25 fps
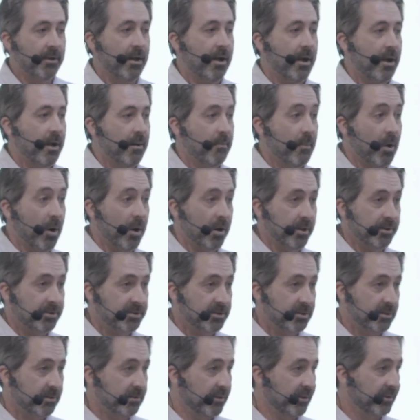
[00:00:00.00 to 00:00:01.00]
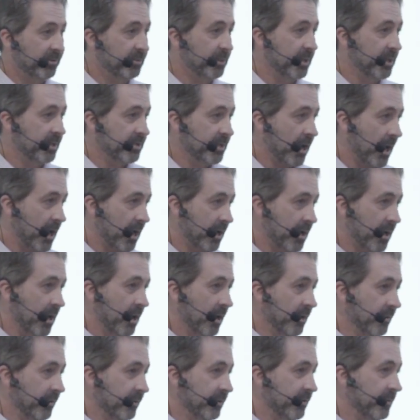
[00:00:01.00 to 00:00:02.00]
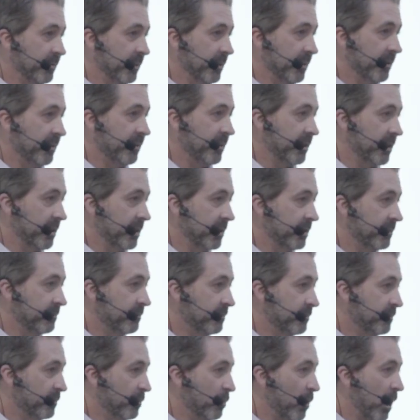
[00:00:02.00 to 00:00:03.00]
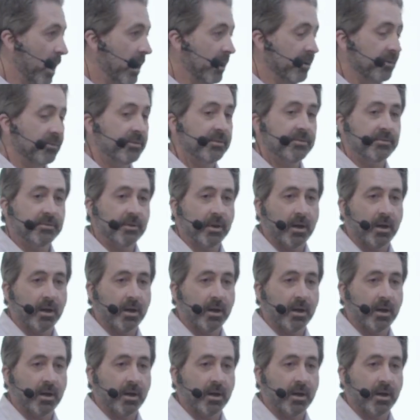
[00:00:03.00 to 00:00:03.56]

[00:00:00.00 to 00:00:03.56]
on two of the Swedish icons with the wild